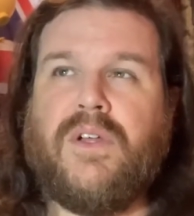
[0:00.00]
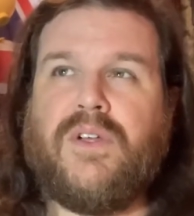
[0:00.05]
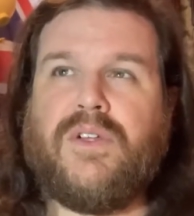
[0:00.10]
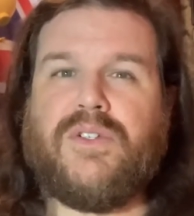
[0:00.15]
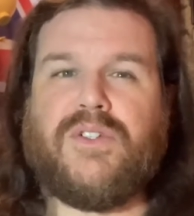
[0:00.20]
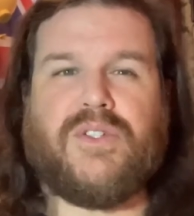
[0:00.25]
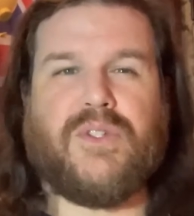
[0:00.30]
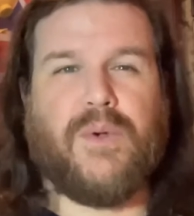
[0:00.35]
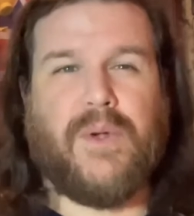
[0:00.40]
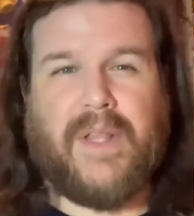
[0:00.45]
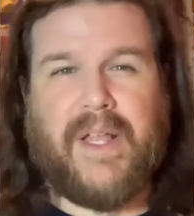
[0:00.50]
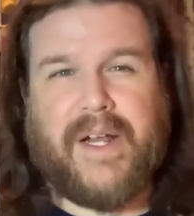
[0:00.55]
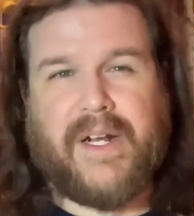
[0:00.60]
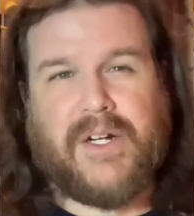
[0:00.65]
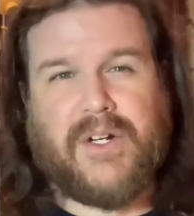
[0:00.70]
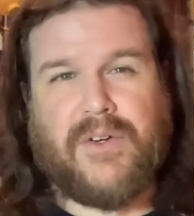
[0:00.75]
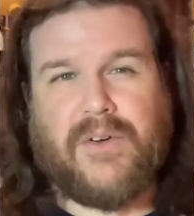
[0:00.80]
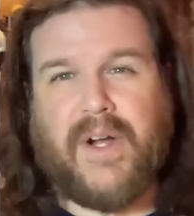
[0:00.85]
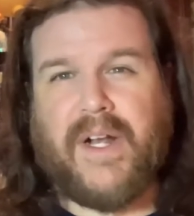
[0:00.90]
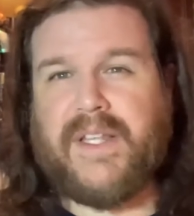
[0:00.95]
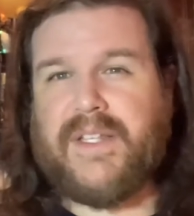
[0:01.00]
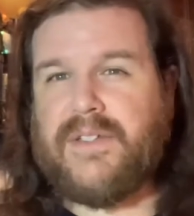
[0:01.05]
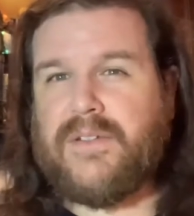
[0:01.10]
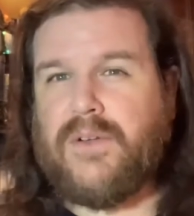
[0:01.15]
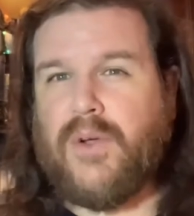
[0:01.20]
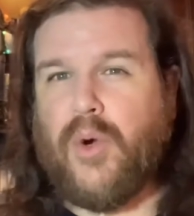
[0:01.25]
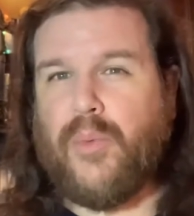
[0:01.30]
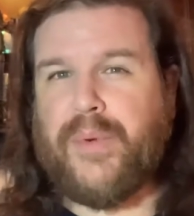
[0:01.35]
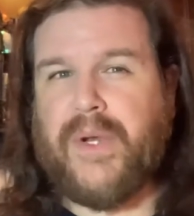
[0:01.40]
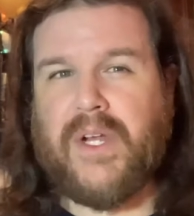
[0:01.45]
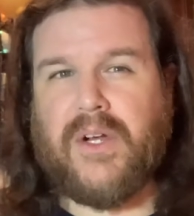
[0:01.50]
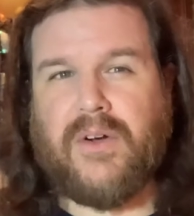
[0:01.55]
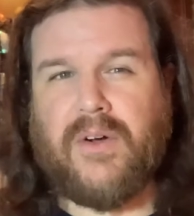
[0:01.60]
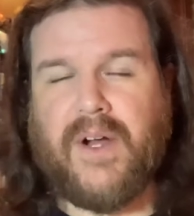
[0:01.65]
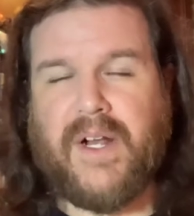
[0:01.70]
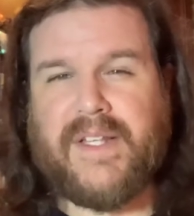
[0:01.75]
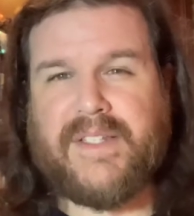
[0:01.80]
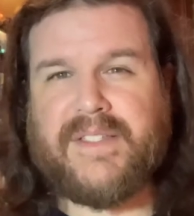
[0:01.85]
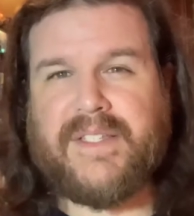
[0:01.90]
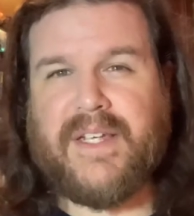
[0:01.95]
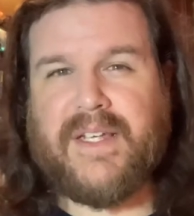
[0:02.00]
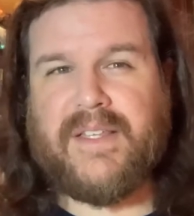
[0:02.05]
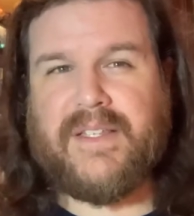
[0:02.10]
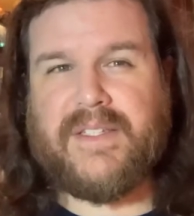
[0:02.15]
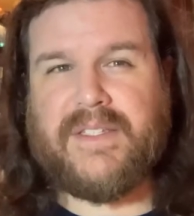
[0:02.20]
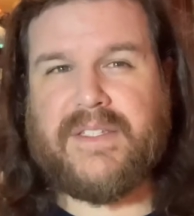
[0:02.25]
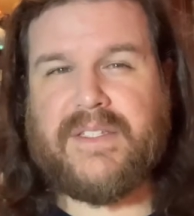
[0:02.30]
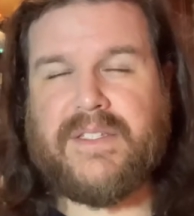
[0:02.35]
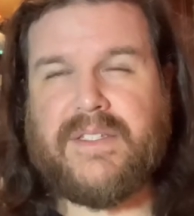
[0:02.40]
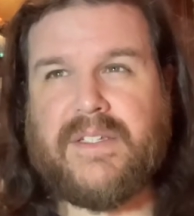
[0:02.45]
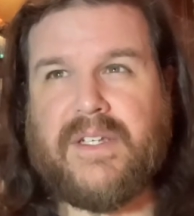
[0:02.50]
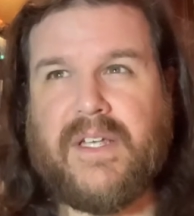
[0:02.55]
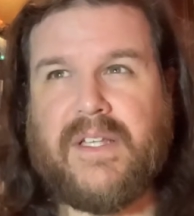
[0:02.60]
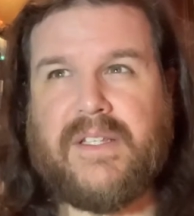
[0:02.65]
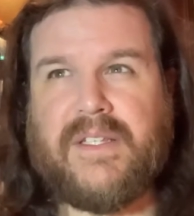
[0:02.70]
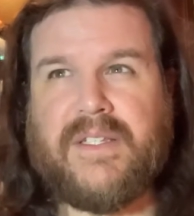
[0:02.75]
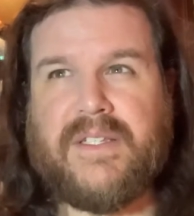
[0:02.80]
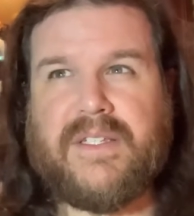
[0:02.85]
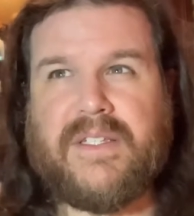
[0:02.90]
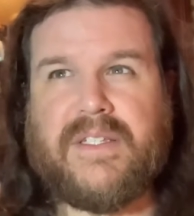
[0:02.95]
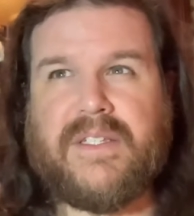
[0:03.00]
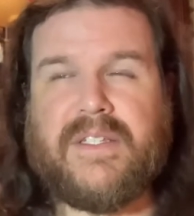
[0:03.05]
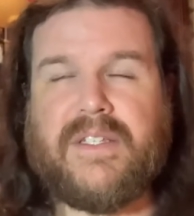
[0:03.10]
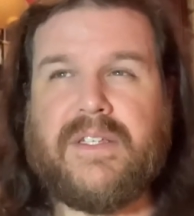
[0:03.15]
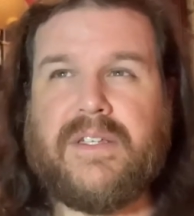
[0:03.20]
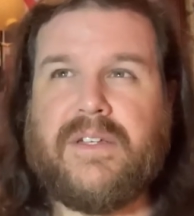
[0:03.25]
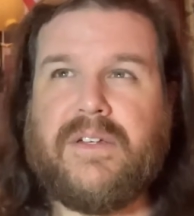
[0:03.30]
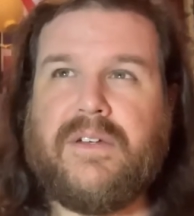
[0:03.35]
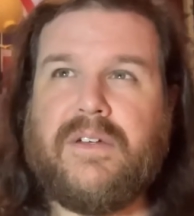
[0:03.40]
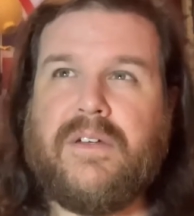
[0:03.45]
do a lot of opening credits like this. At least